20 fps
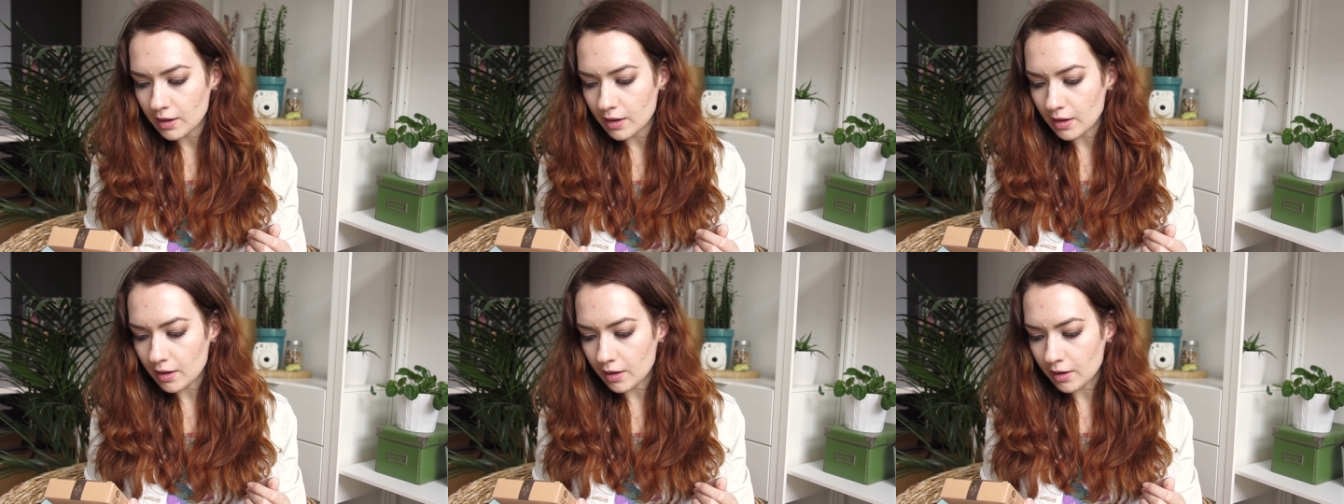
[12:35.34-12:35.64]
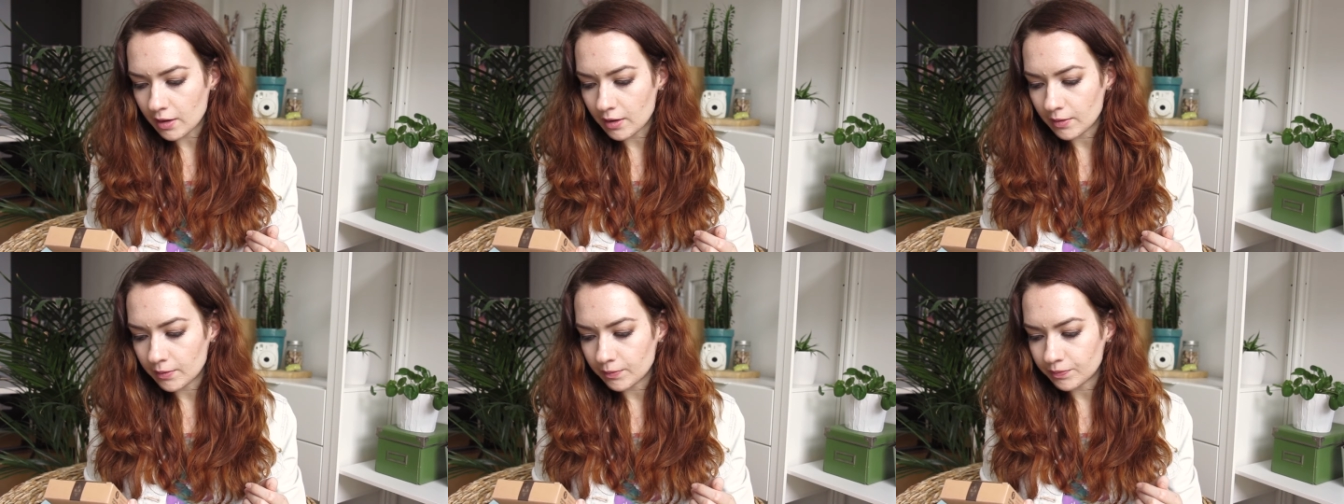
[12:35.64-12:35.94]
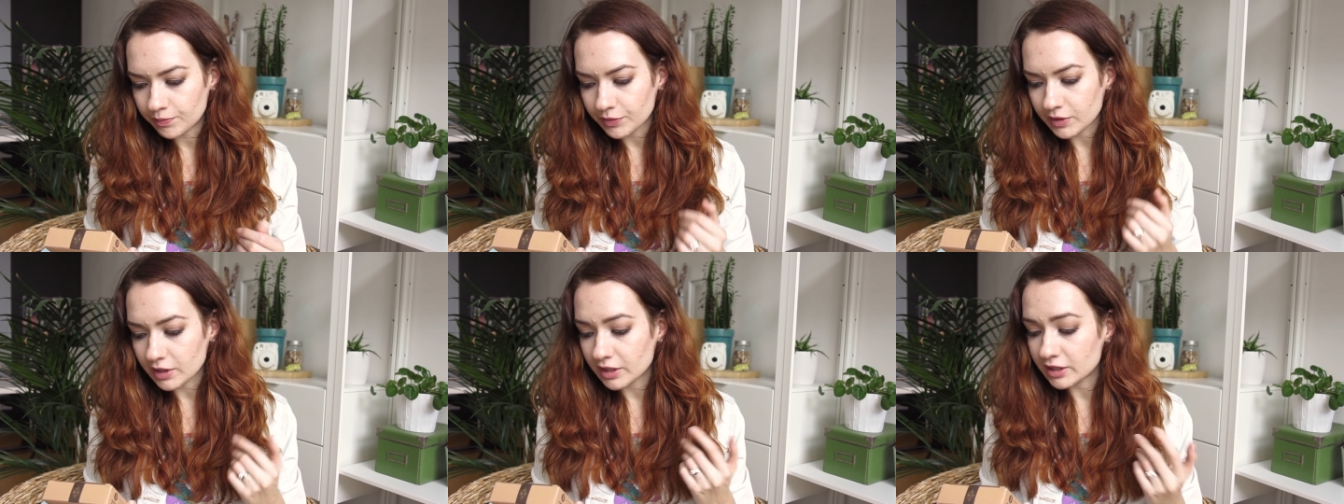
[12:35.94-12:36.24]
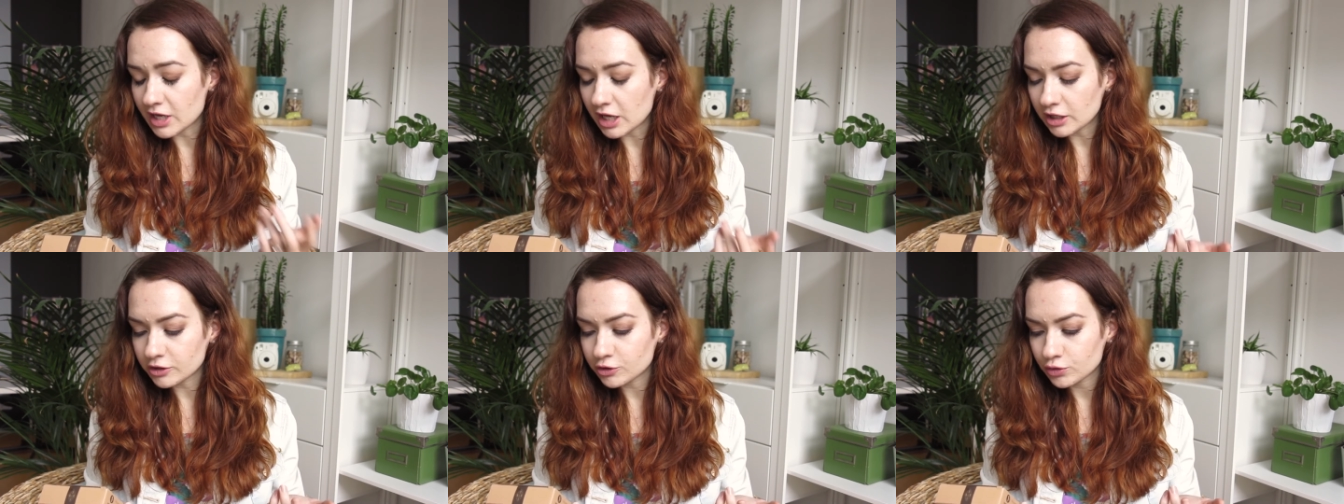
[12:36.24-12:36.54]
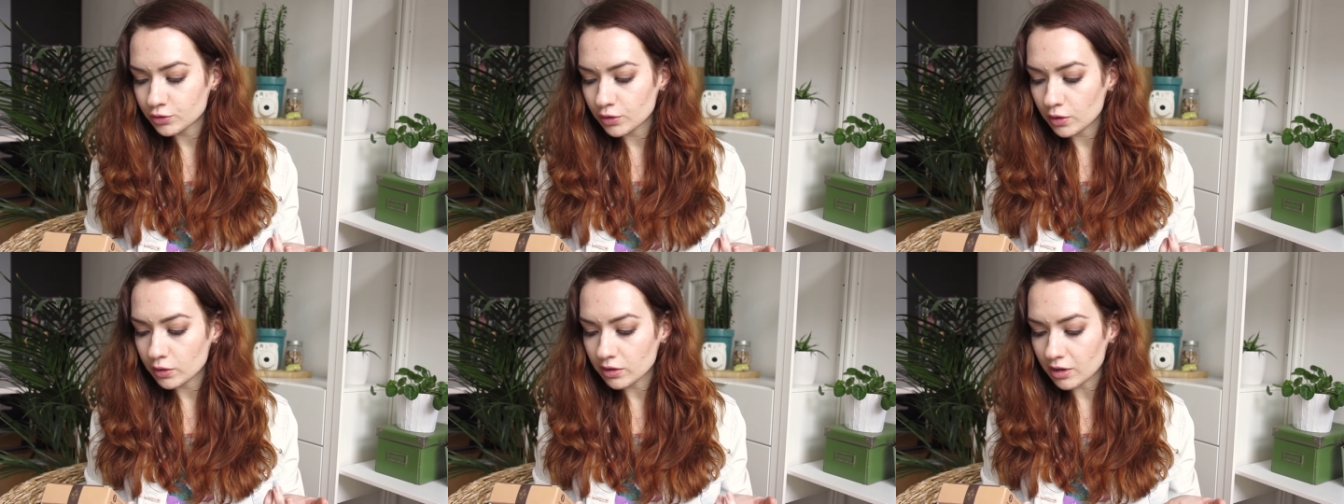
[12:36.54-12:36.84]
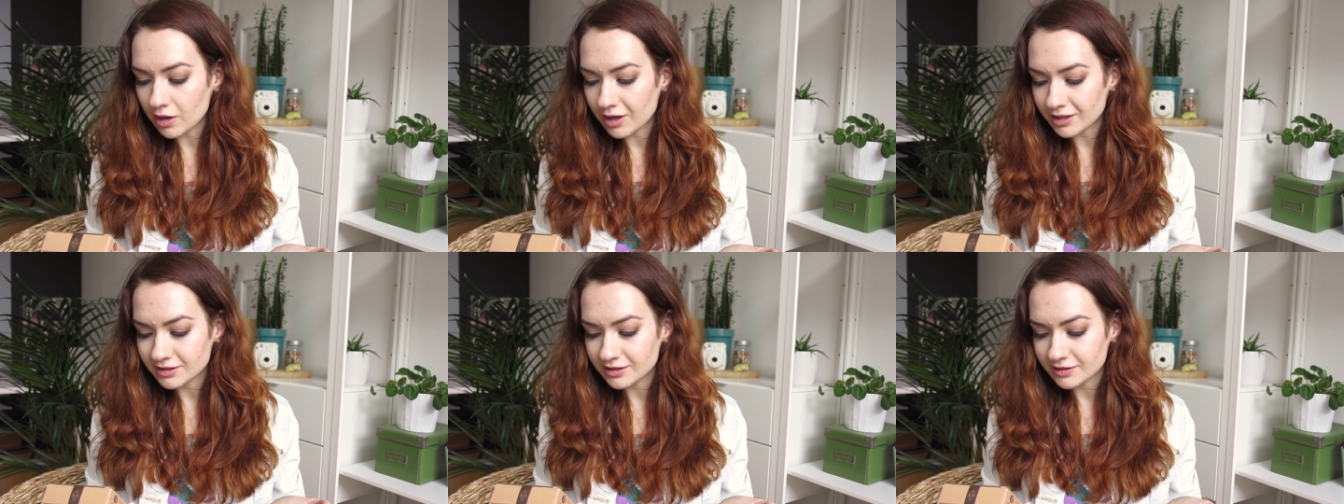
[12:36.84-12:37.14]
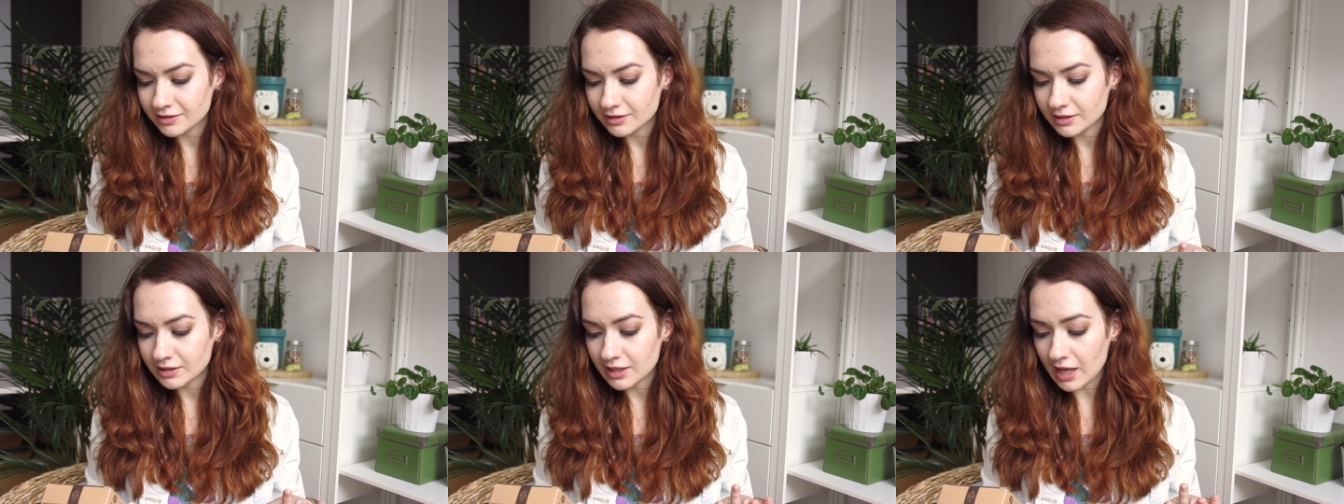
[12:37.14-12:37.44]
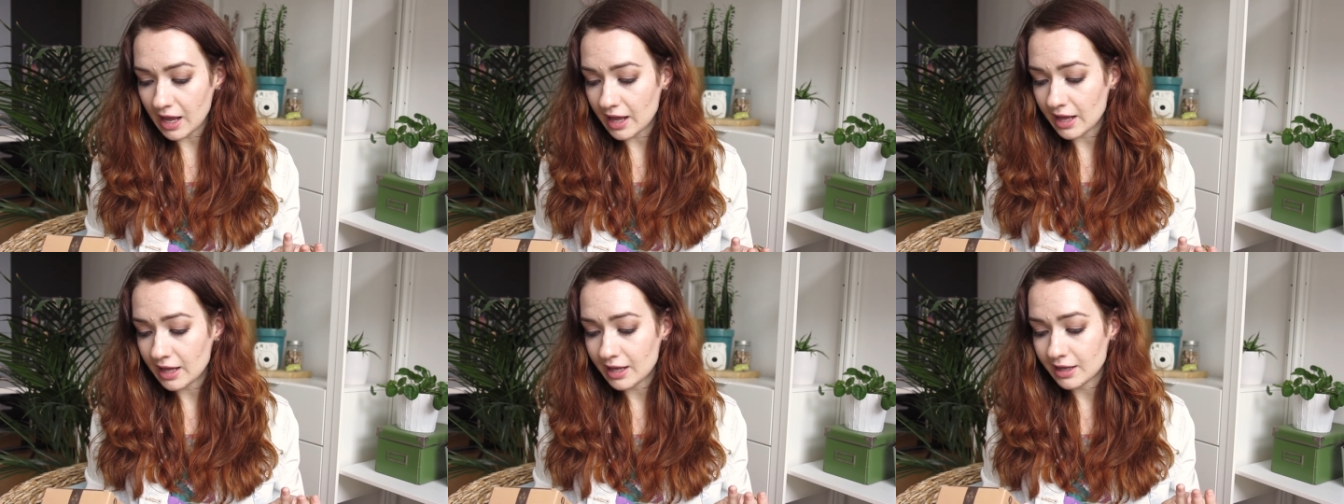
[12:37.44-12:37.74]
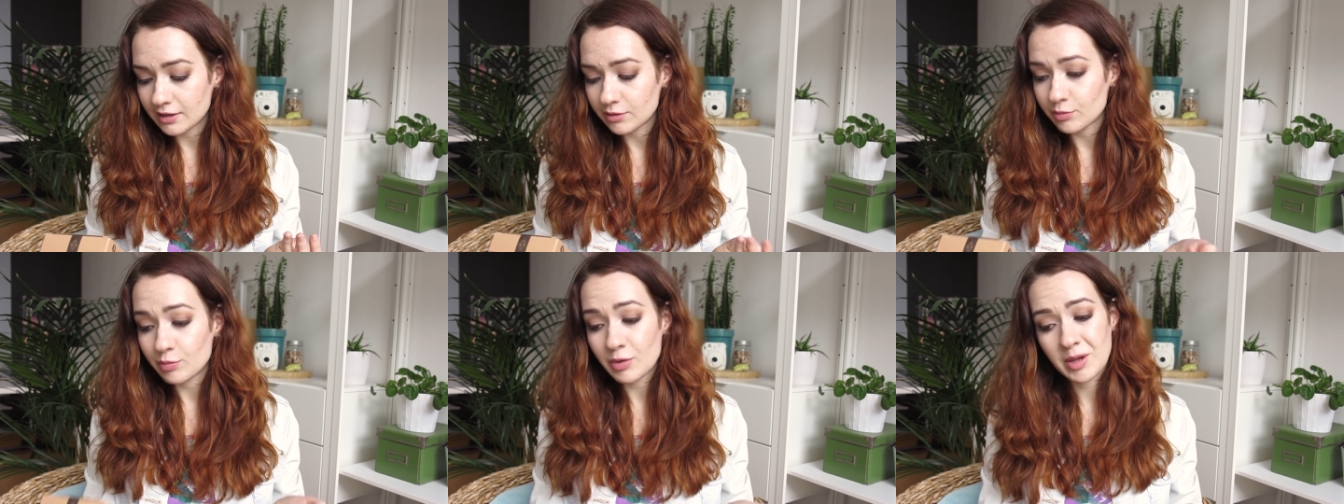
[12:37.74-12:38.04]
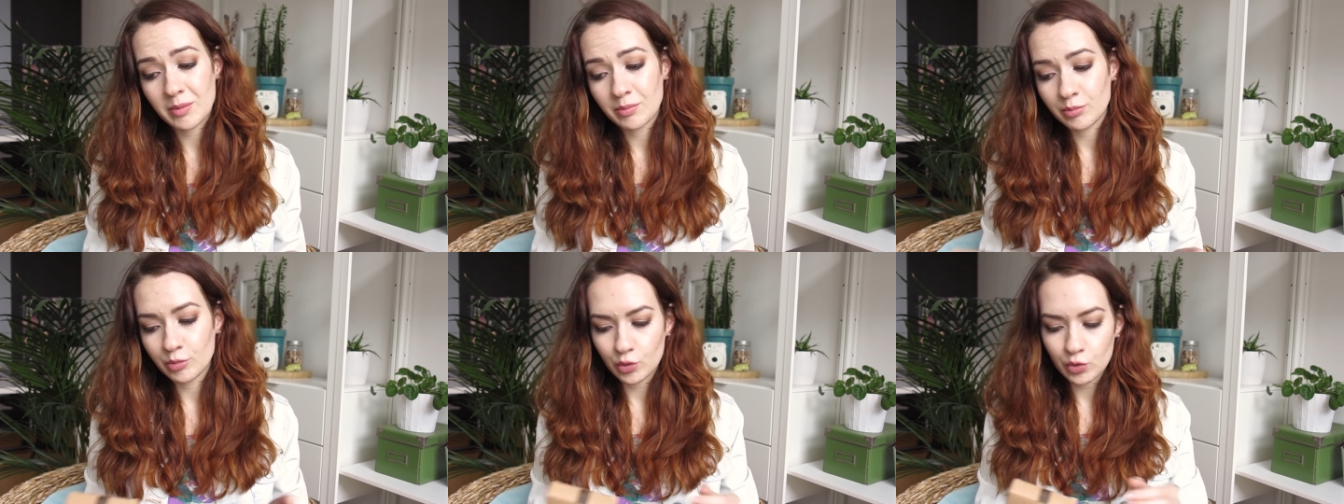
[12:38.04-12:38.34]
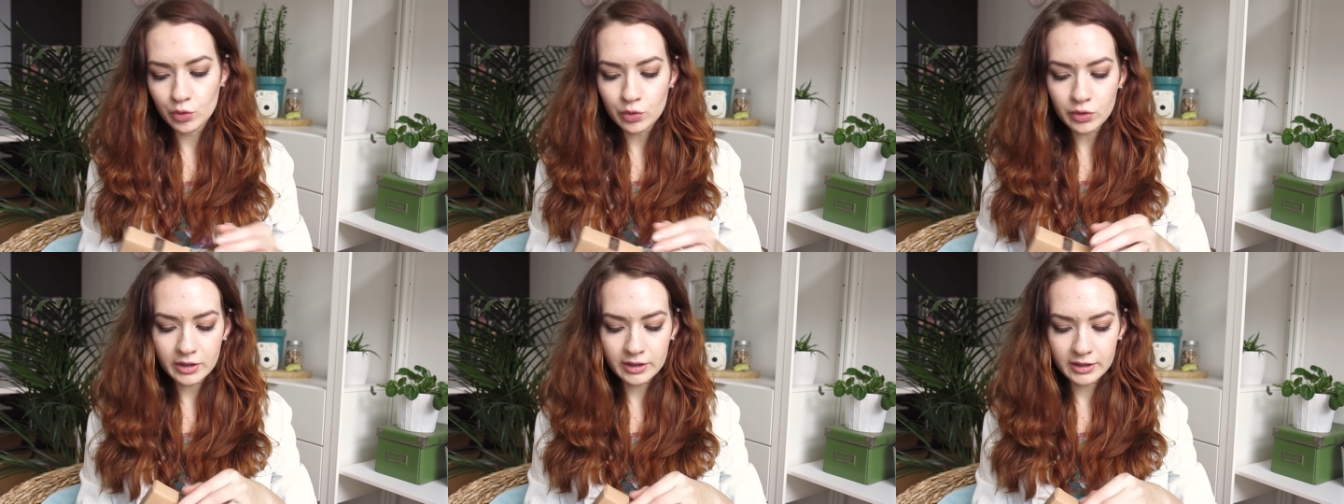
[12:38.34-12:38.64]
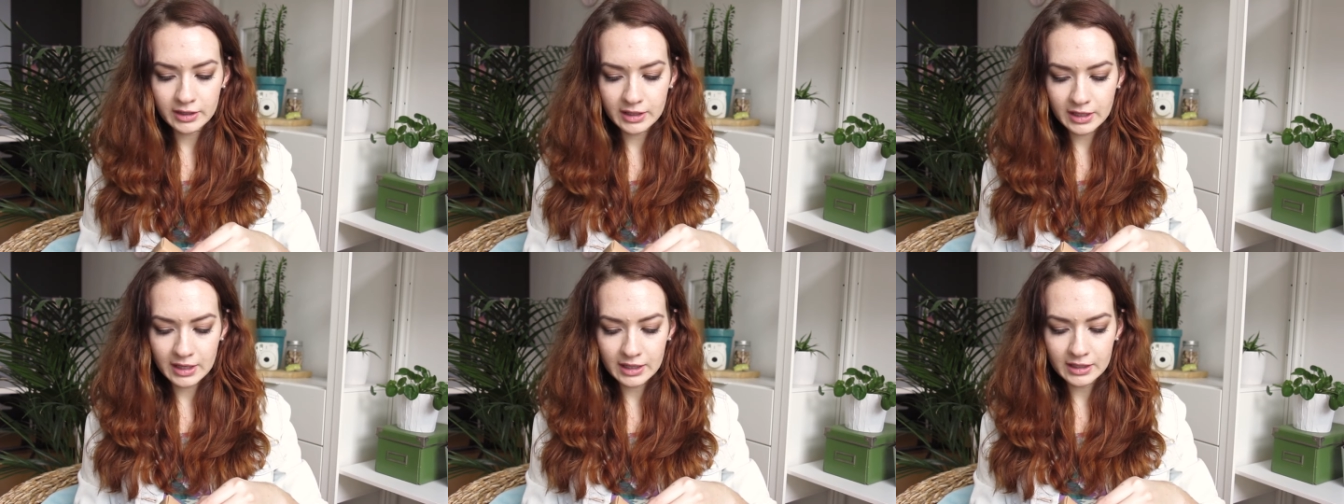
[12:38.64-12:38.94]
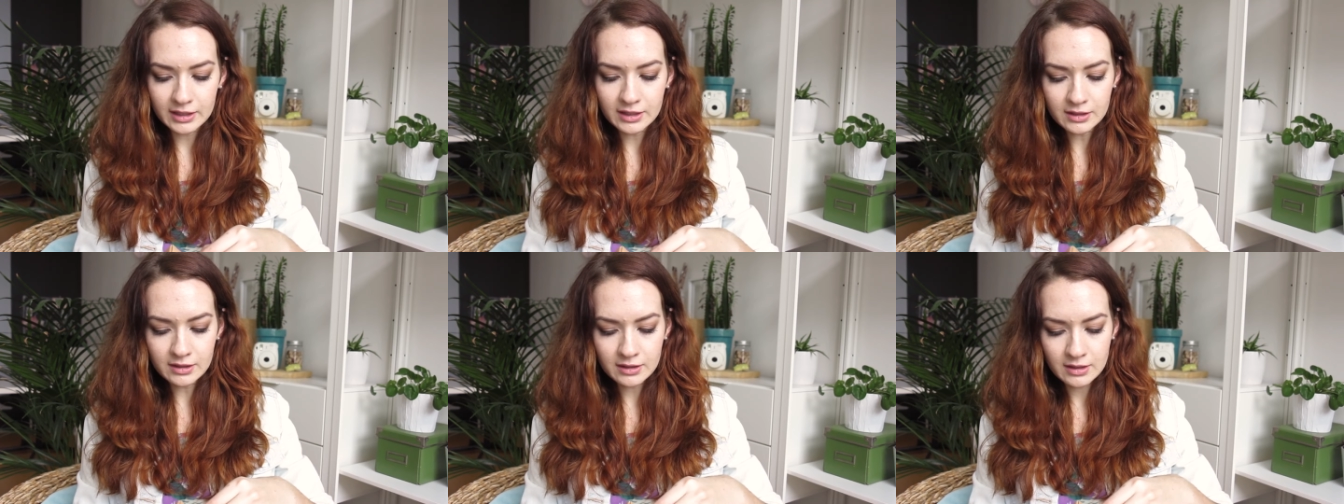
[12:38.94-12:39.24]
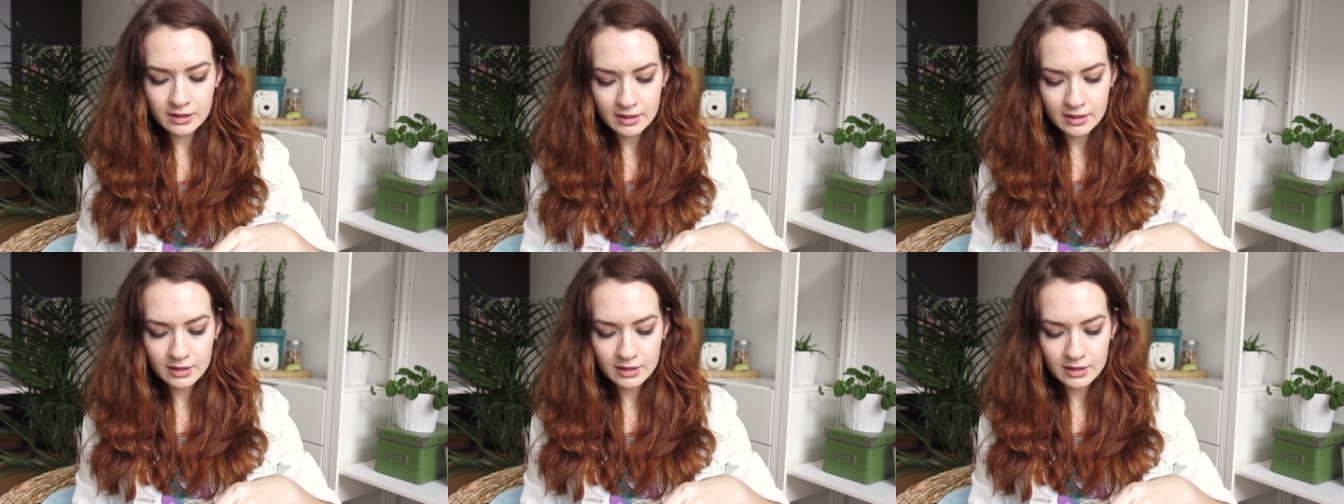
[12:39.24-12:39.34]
natural cotton and bamboo again.